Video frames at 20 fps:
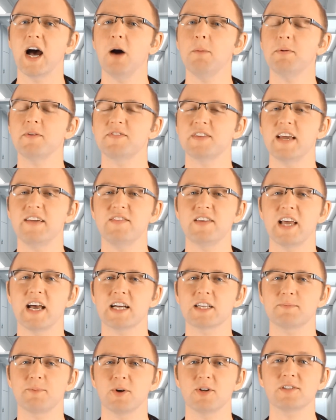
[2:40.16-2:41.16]
help of safety
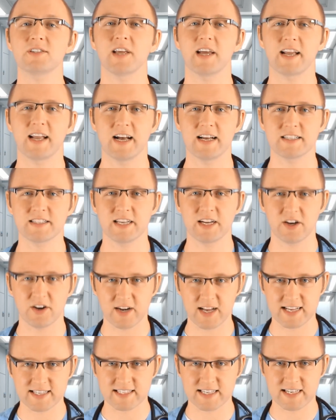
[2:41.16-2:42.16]
experts like us here
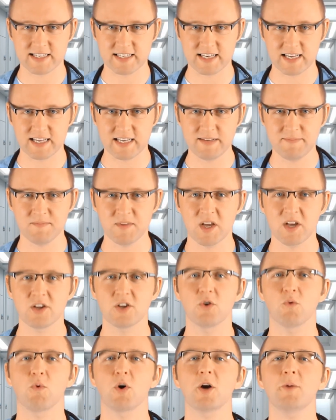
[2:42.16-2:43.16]
at SCT,
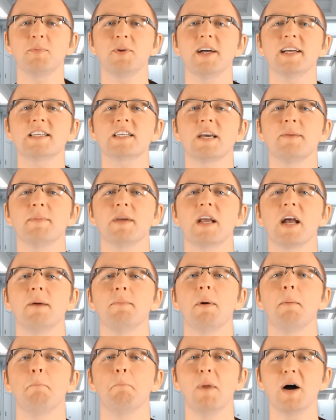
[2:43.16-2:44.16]
your workplace can
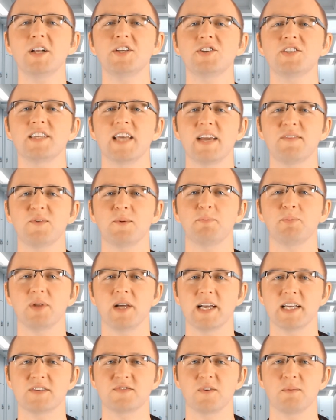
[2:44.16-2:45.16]
become a much safer
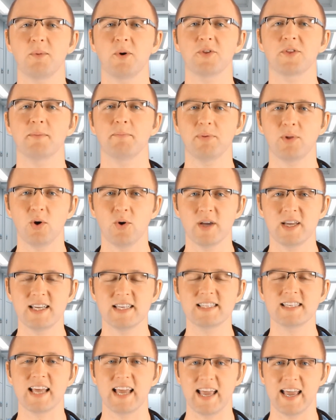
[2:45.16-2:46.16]
place for both
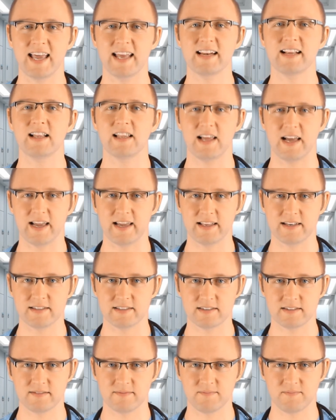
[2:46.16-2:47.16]
employees and
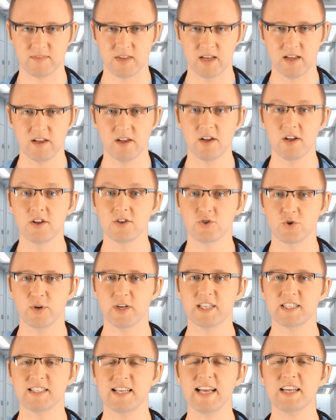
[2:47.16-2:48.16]
clients.
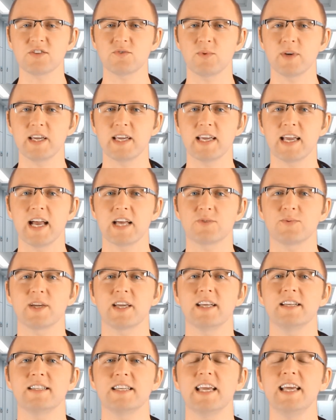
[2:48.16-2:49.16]
Join us next week as we
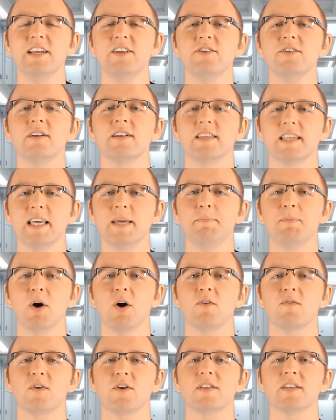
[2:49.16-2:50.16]
continue to leap
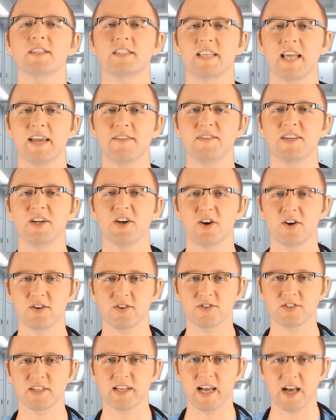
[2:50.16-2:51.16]
over the safety
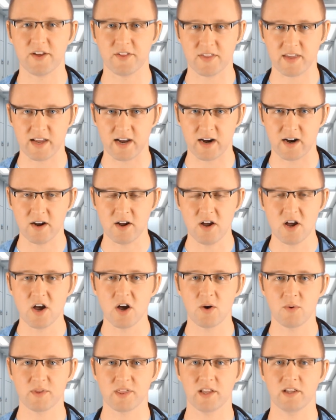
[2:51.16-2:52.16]
hurdles in healthcare
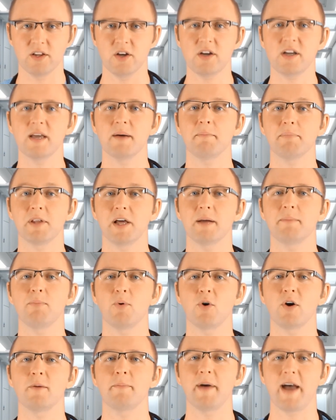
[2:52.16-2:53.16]
with a look at
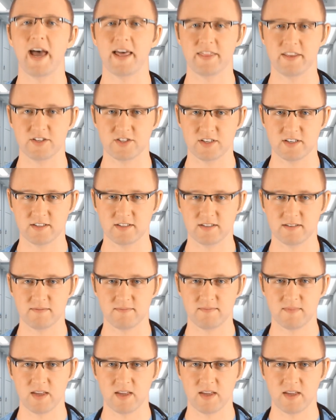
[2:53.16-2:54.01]
bloodborne pathogens.